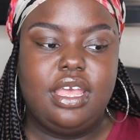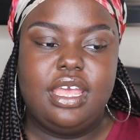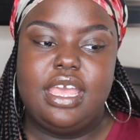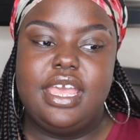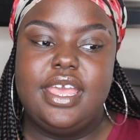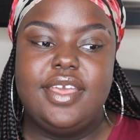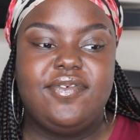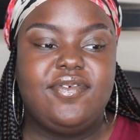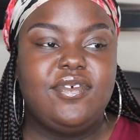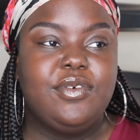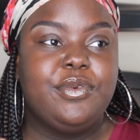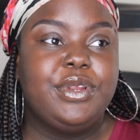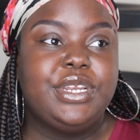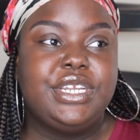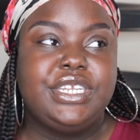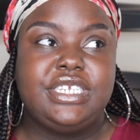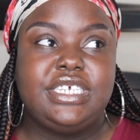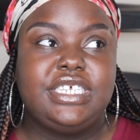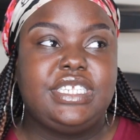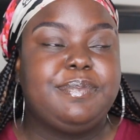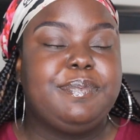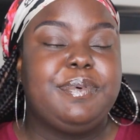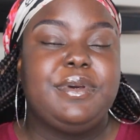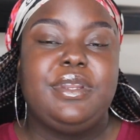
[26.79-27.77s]
if you were to
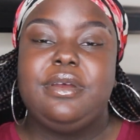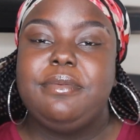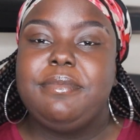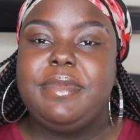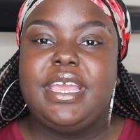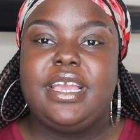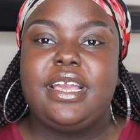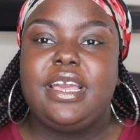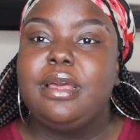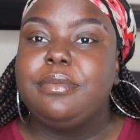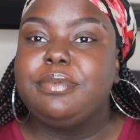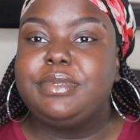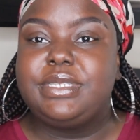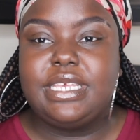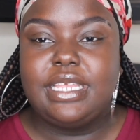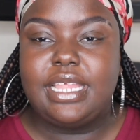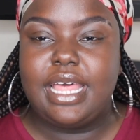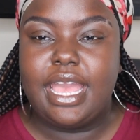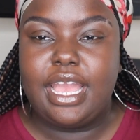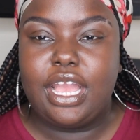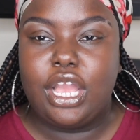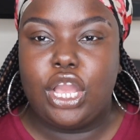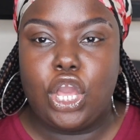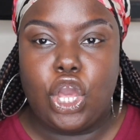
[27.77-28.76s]
just put on makeup to
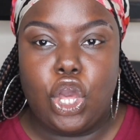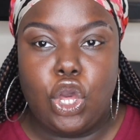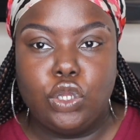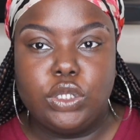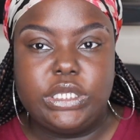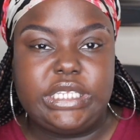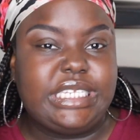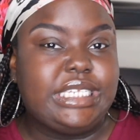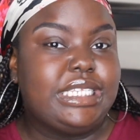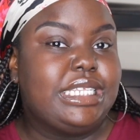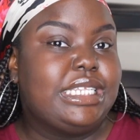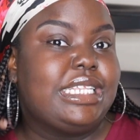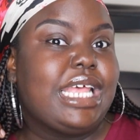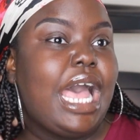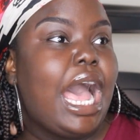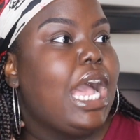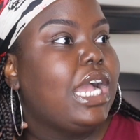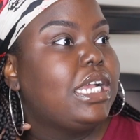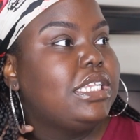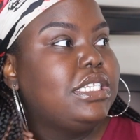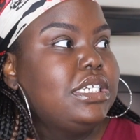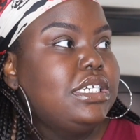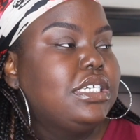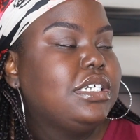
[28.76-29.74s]
like go to the
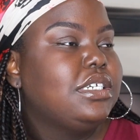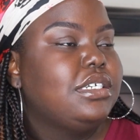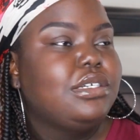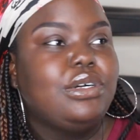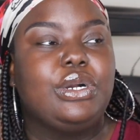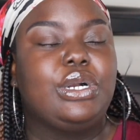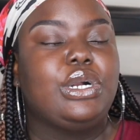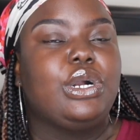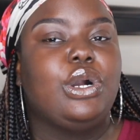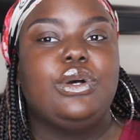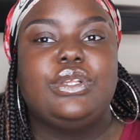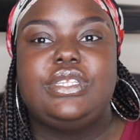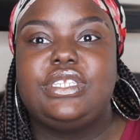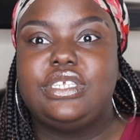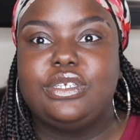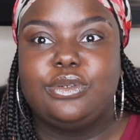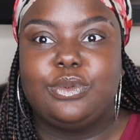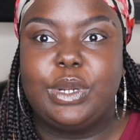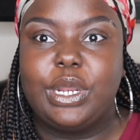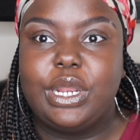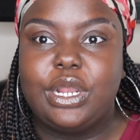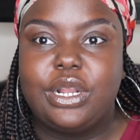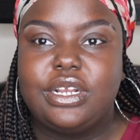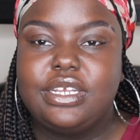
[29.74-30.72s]
doctor or go to
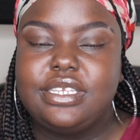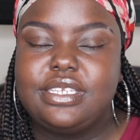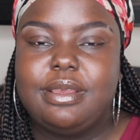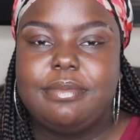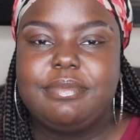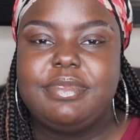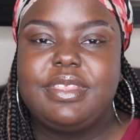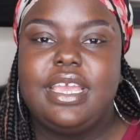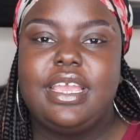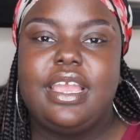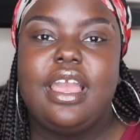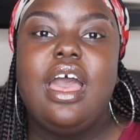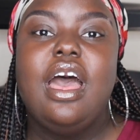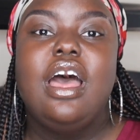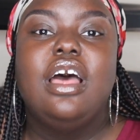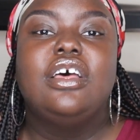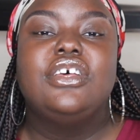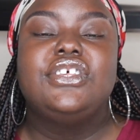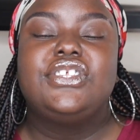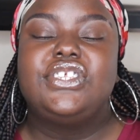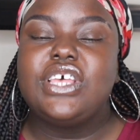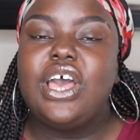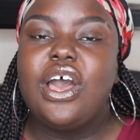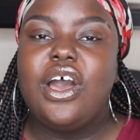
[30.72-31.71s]
work or something.
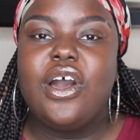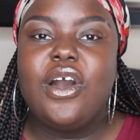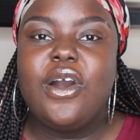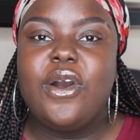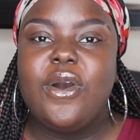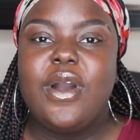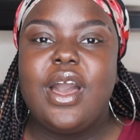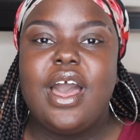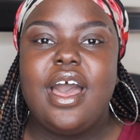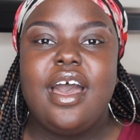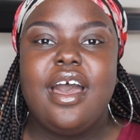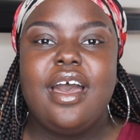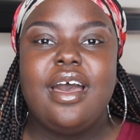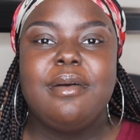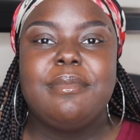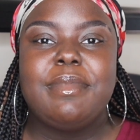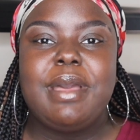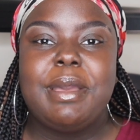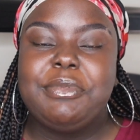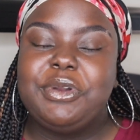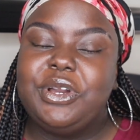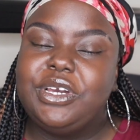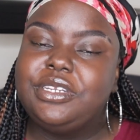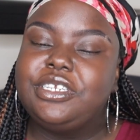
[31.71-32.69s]
So um,
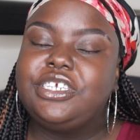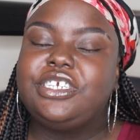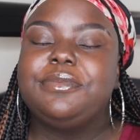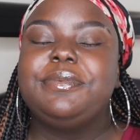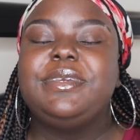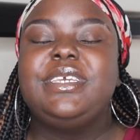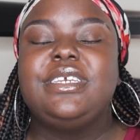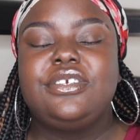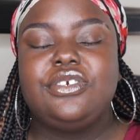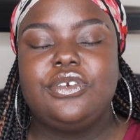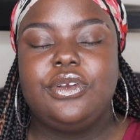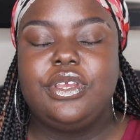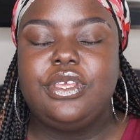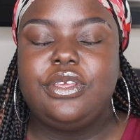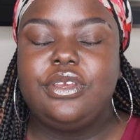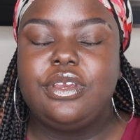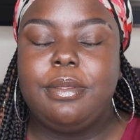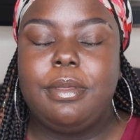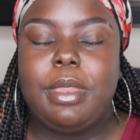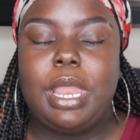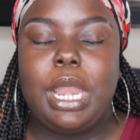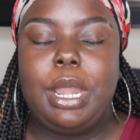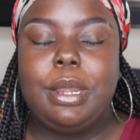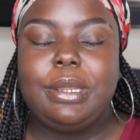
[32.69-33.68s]
I'm going to be showing you
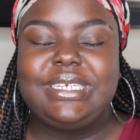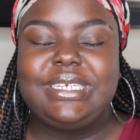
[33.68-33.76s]
I'm